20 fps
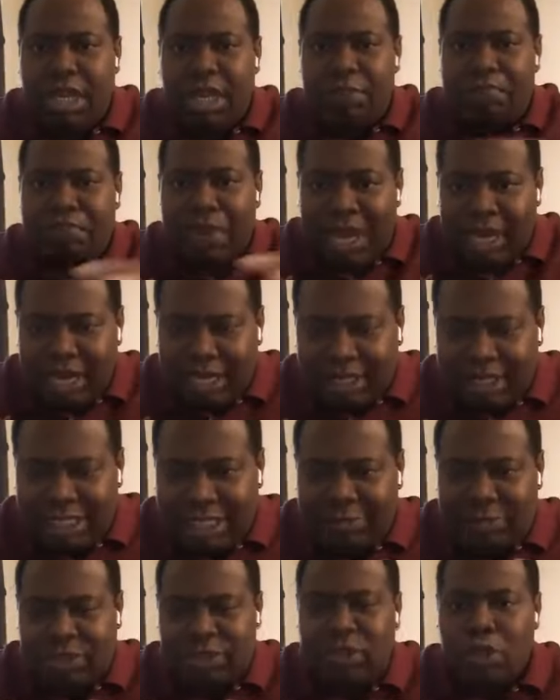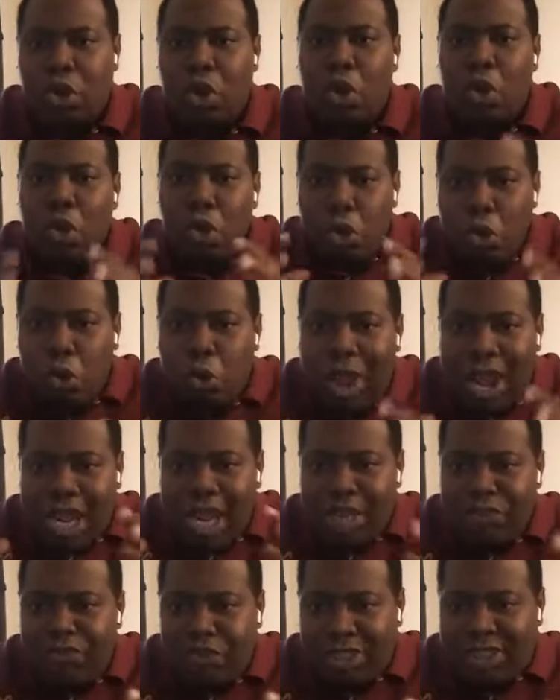partnerships who are
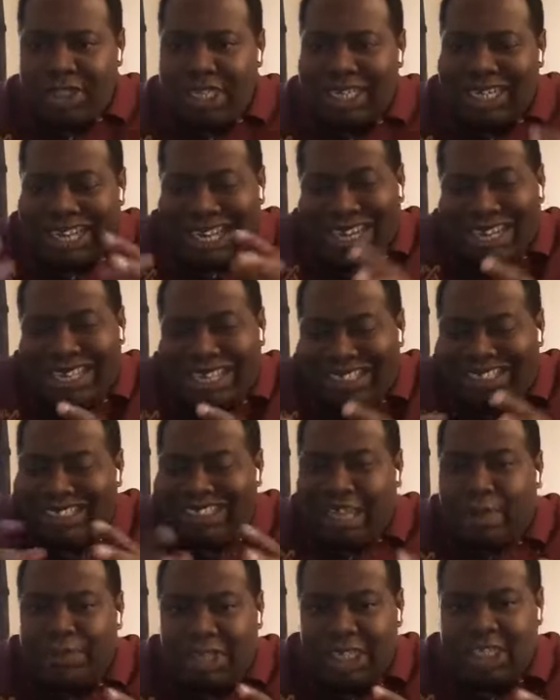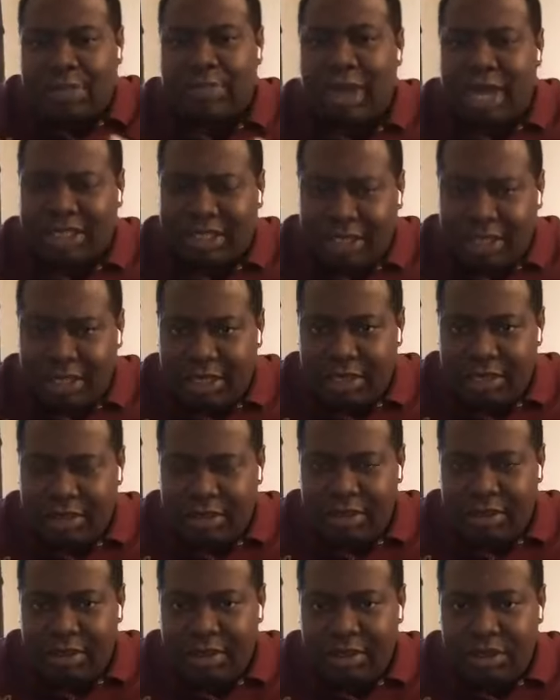interested in this subject matter.
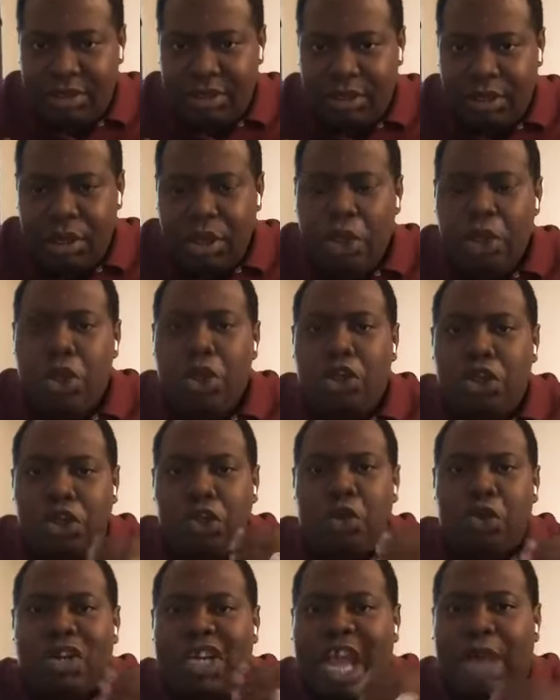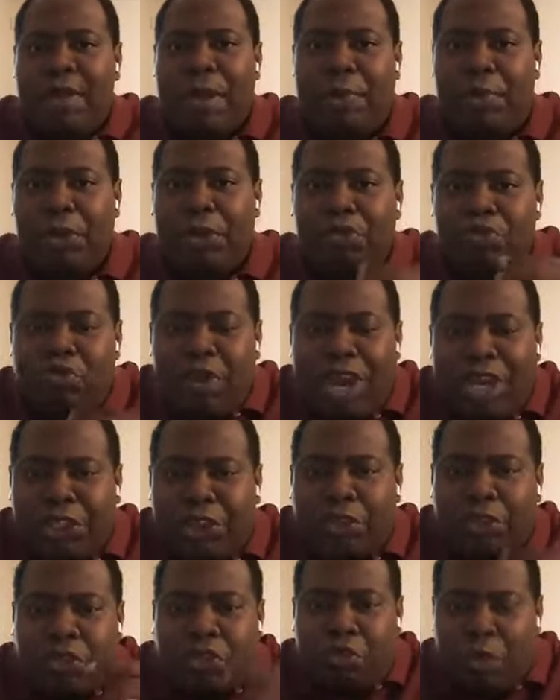You come up with
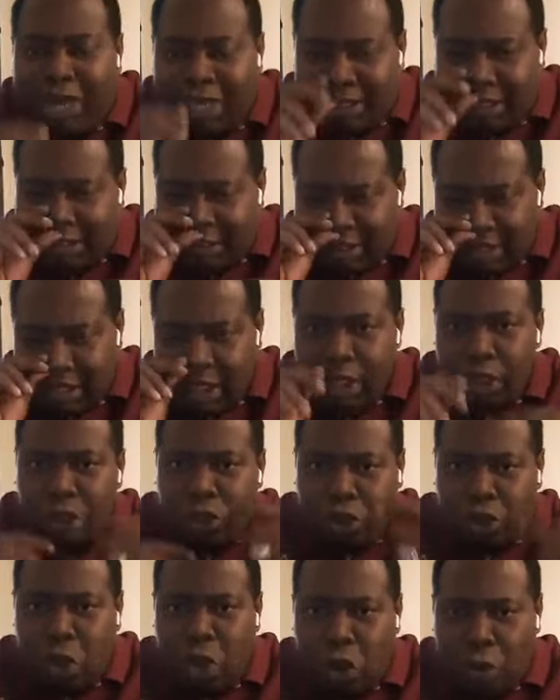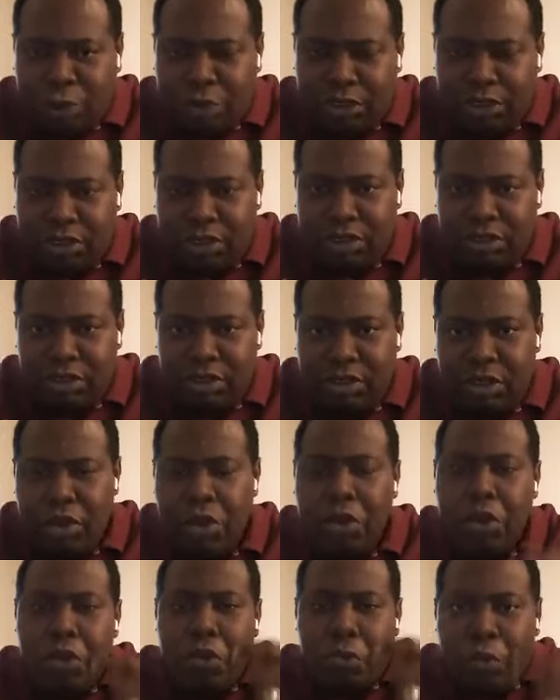ways to create jobs,
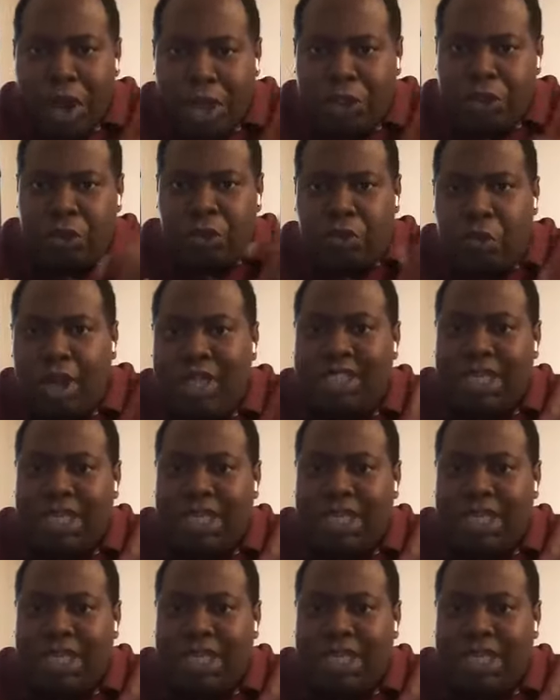ways to create